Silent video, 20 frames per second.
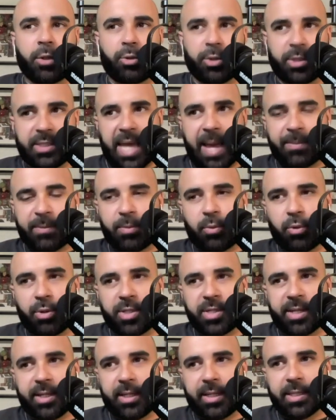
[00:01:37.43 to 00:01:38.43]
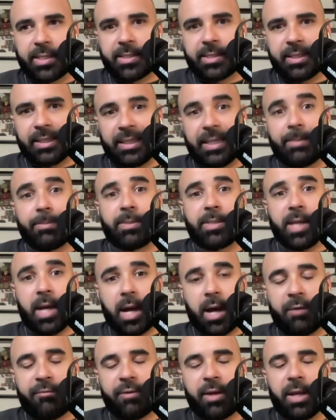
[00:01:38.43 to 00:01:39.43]
Kristaps Porzingis limps
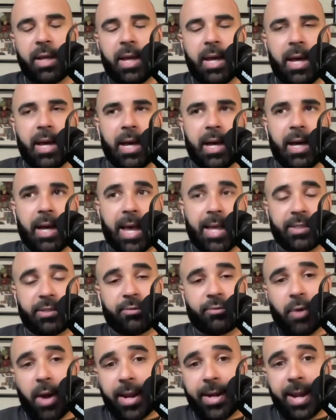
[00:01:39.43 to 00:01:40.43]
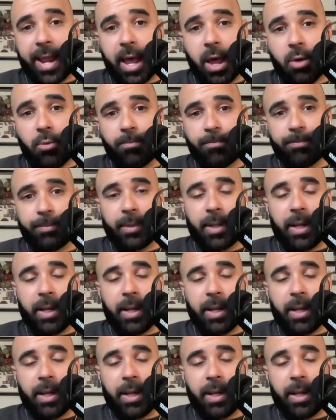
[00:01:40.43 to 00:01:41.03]
off. As of right now,